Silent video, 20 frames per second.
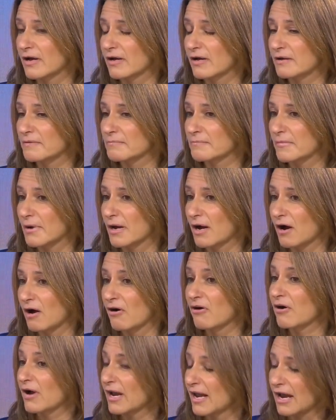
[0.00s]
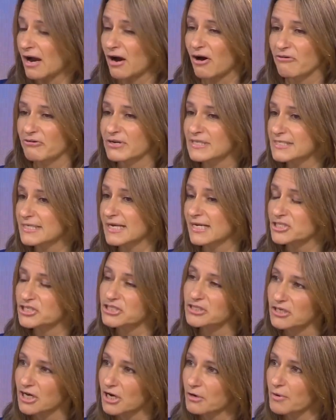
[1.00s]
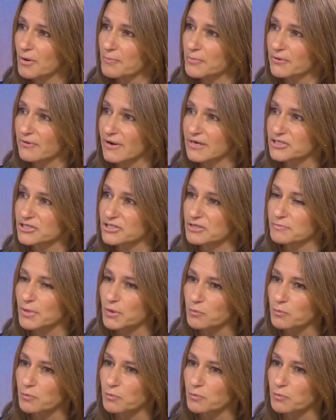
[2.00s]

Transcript: our international cooperation.